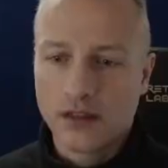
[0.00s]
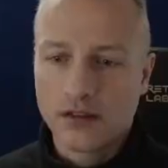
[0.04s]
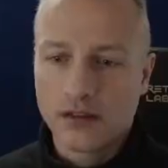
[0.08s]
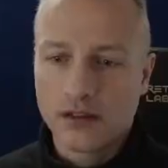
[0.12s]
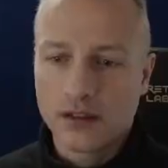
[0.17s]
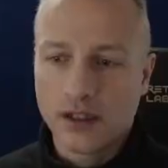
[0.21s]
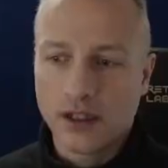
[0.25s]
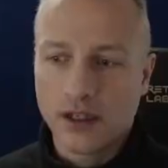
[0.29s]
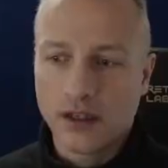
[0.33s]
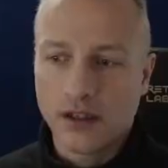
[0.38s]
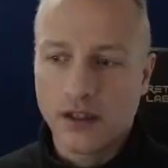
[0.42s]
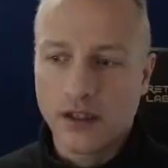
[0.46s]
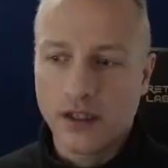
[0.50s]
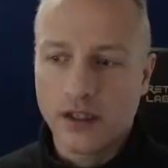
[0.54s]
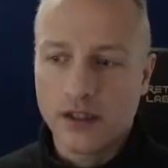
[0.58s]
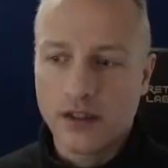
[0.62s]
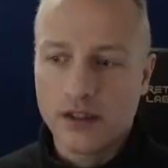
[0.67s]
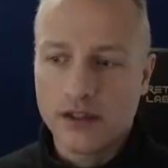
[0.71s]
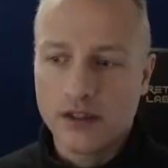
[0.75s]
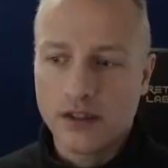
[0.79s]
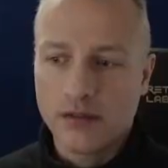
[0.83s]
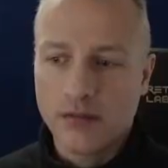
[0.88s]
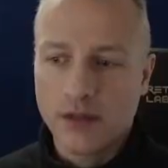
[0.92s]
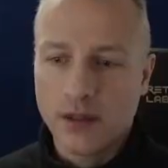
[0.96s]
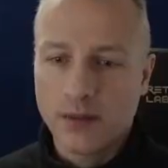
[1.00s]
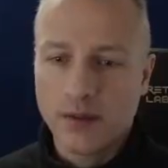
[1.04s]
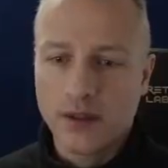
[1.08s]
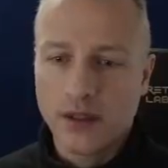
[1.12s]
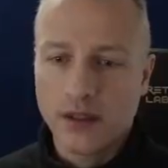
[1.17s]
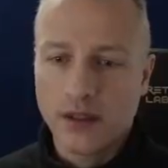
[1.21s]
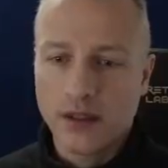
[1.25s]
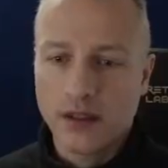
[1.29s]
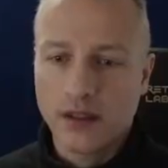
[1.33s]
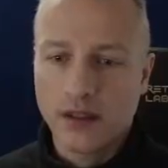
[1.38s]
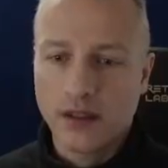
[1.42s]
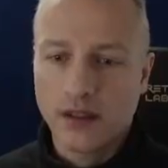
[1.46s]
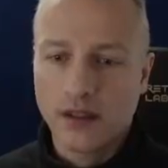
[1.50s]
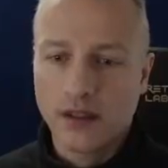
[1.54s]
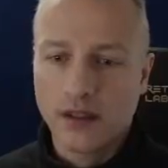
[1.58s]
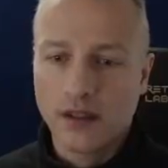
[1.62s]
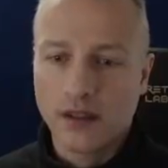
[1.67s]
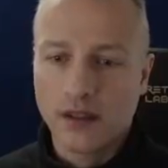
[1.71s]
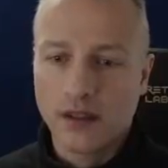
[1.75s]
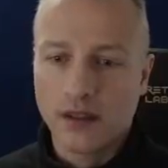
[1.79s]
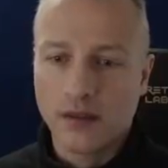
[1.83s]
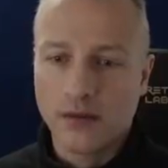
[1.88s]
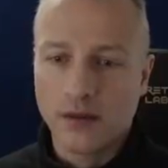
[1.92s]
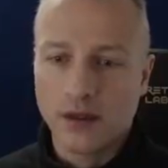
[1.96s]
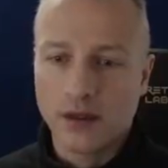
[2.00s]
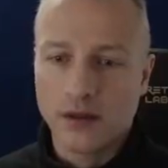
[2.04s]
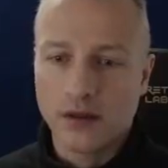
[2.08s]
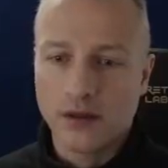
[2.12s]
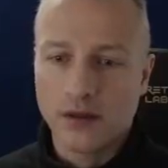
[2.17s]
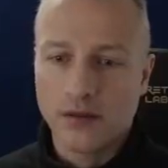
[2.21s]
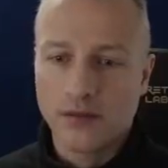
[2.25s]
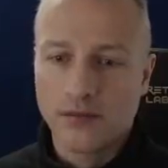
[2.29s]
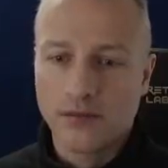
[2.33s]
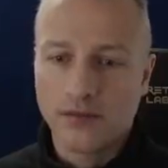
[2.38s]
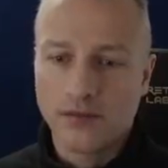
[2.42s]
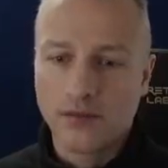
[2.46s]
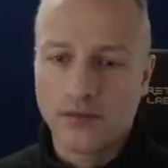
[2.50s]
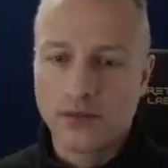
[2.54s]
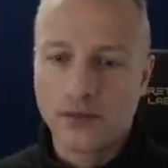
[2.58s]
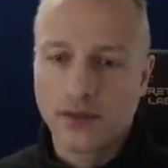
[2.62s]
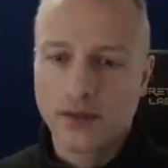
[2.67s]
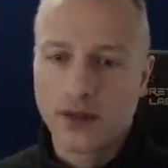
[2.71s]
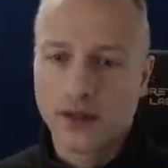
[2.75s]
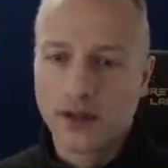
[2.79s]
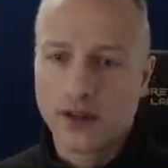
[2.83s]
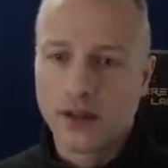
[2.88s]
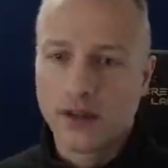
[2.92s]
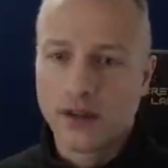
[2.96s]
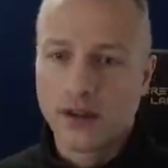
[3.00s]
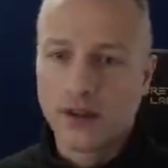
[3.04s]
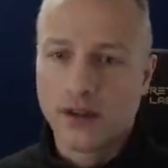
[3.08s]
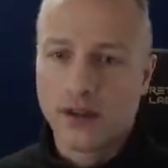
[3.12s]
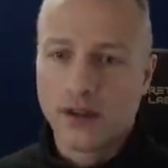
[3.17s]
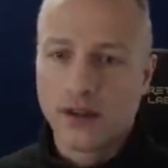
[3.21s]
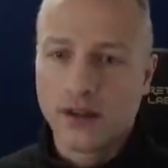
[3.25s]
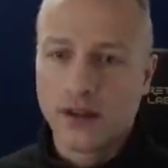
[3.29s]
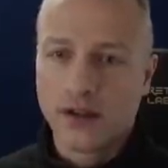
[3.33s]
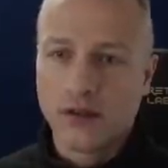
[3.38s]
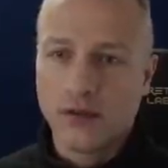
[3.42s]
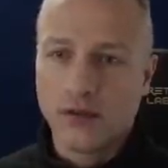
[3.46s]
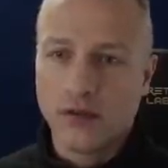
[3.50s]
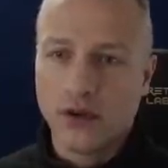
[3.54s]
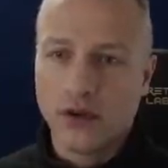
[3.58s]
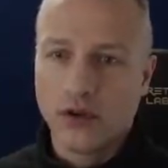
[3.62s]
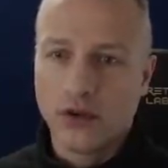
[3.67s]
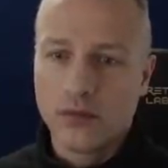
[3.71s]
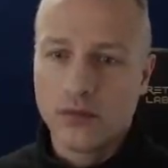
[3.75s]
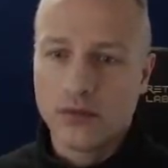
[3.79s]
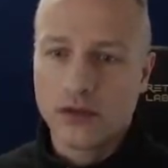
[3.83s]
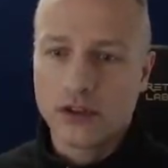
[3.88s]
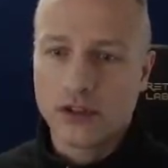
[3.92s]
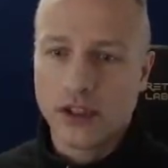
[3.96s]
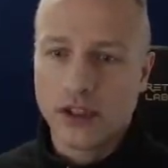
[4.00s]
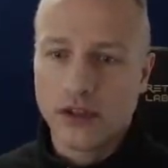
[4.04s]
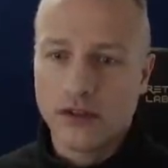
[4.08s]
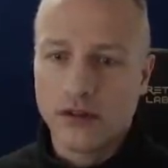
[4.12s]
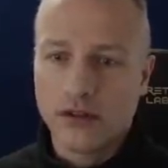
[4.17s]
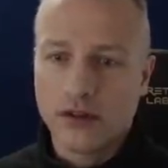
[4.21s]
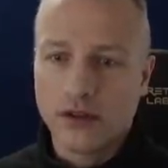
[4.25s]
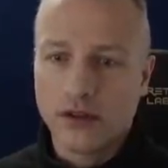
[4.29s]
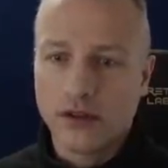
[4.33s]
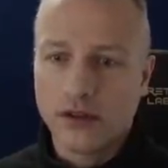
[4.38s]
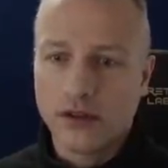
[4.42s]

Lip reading: Start the engine, maybe. There we go. We're almost down.